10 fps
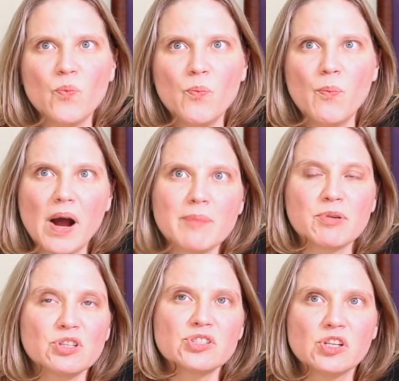my
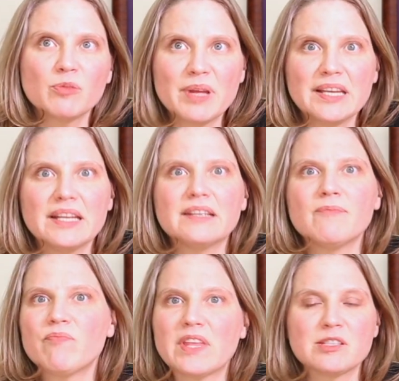personal
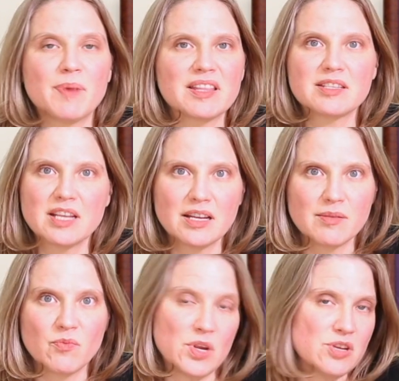opinion is by the
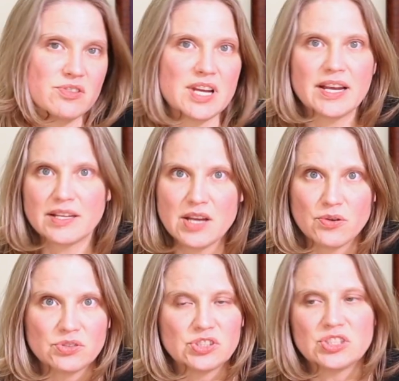time when you're
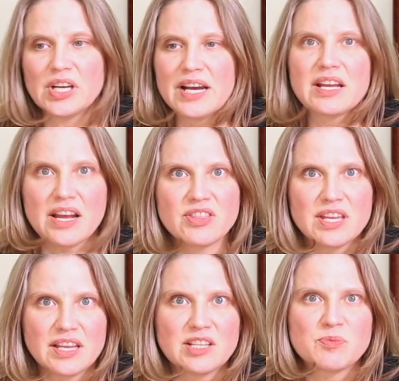diagnosed, I, I
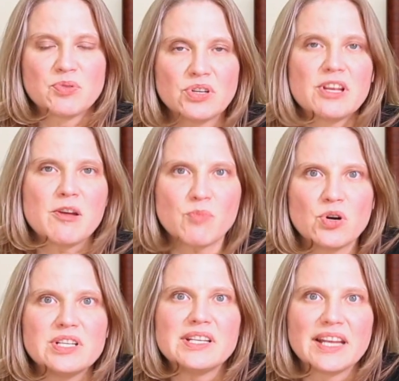think it's pretty
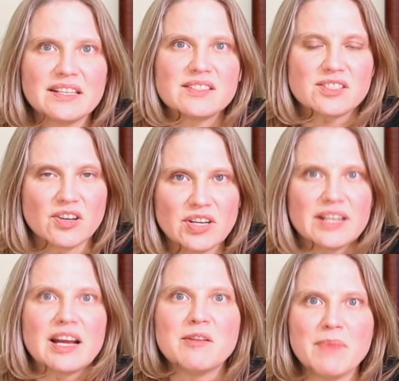important to get
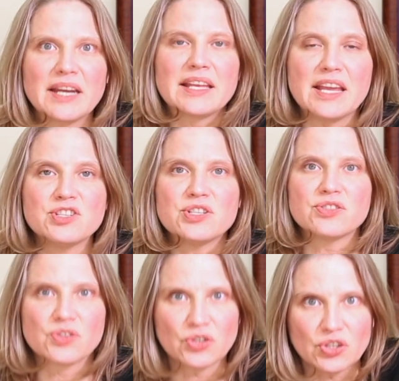started on
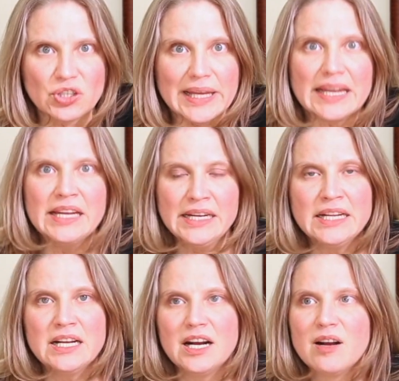medications early.
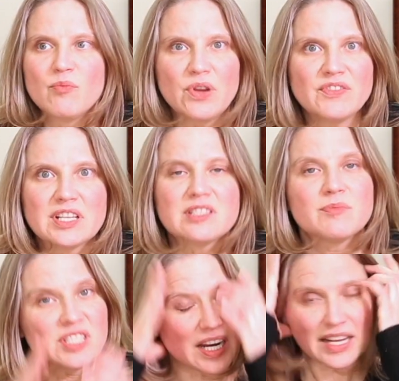Um, we've done
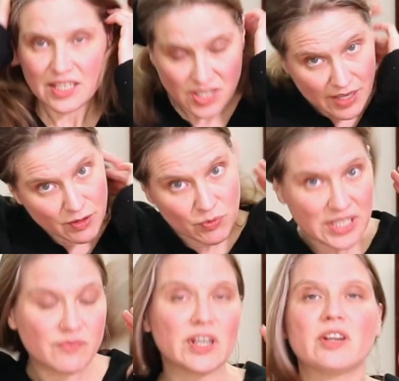some studies, even
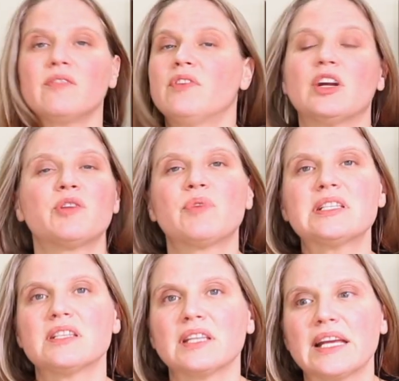very, very
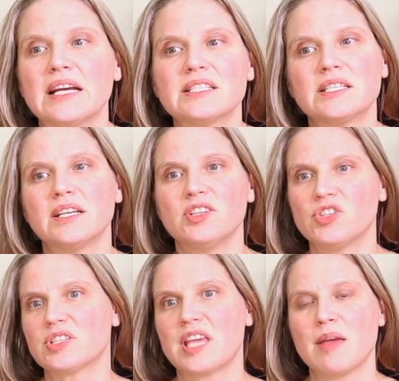recently, a study
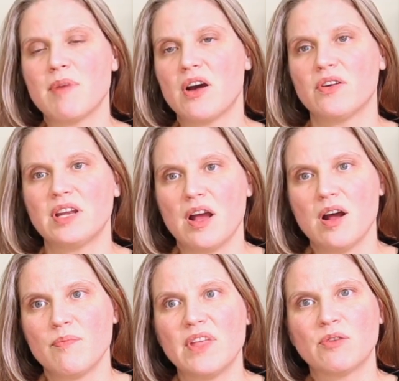just came out
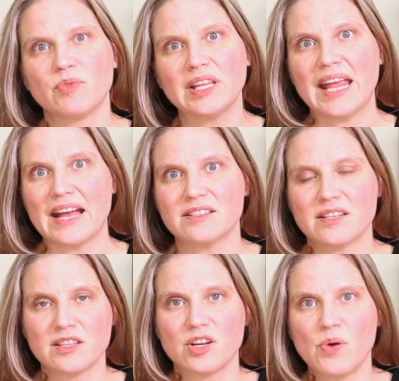um, that really
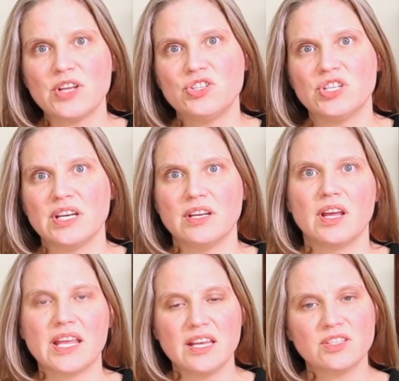asked the question,
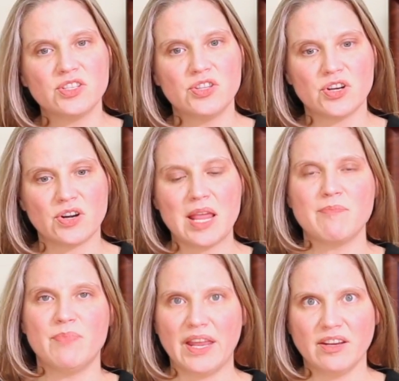is there
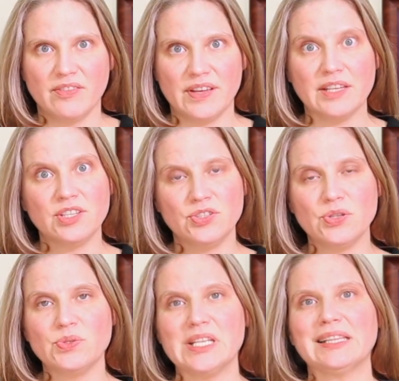a benefit
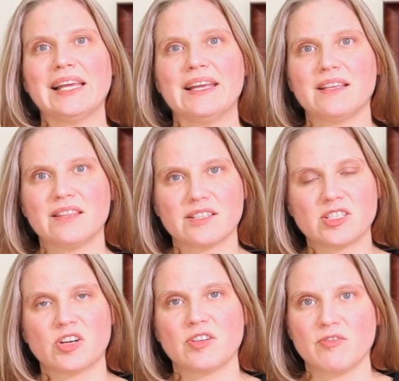to delaying the
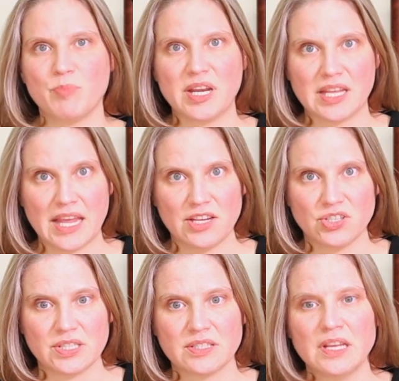start of
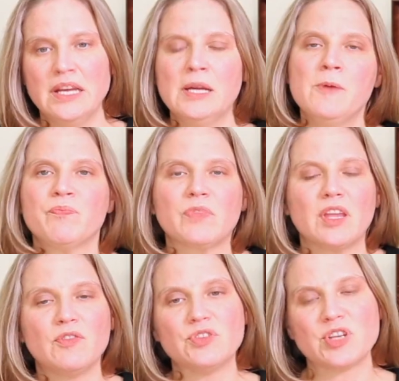medications?
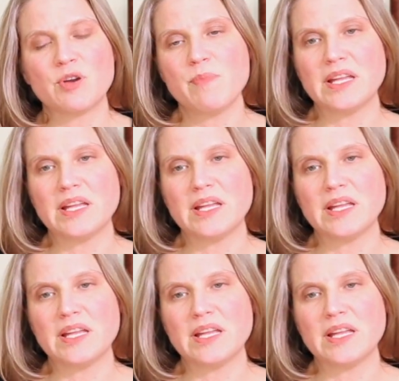If you start